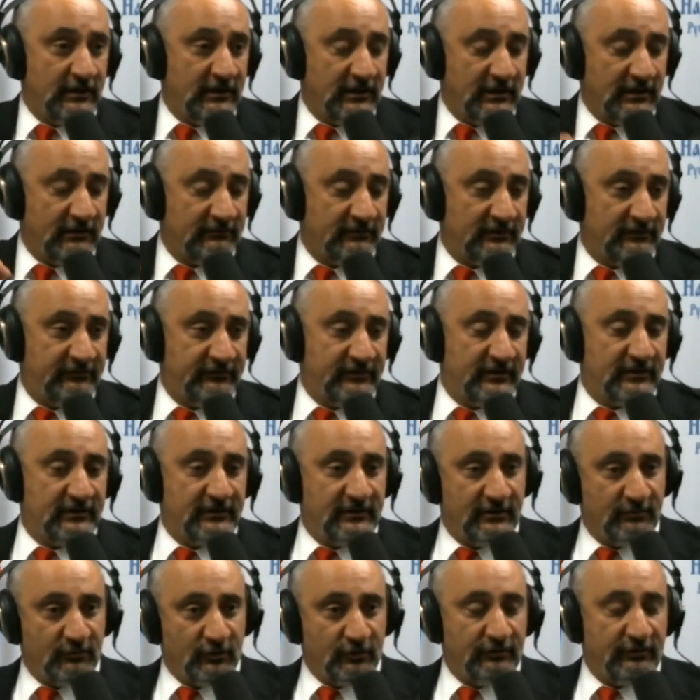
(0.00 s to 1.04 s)
even if they're
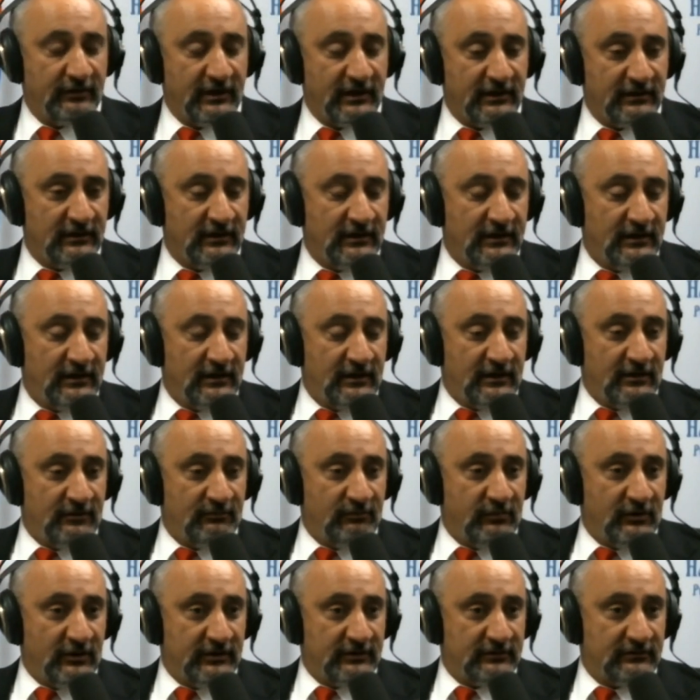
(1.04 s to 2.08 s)
Democrat.
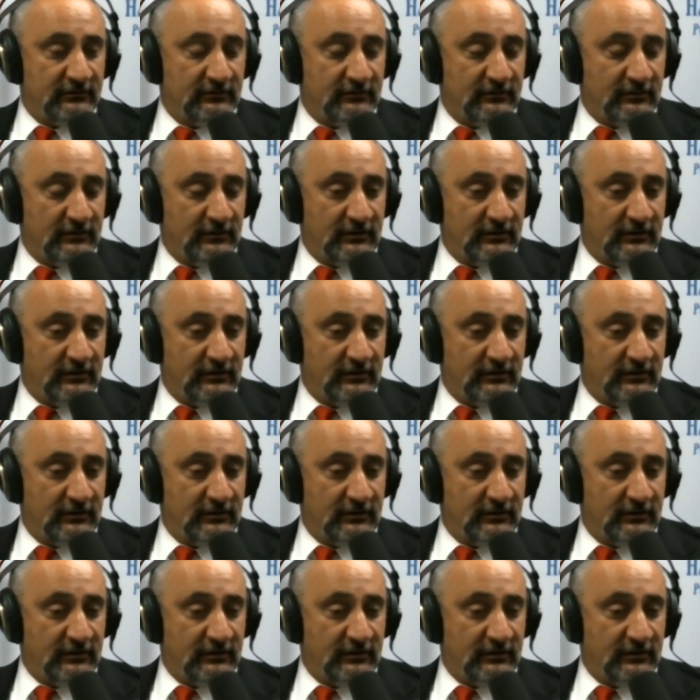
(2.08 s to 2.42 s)
But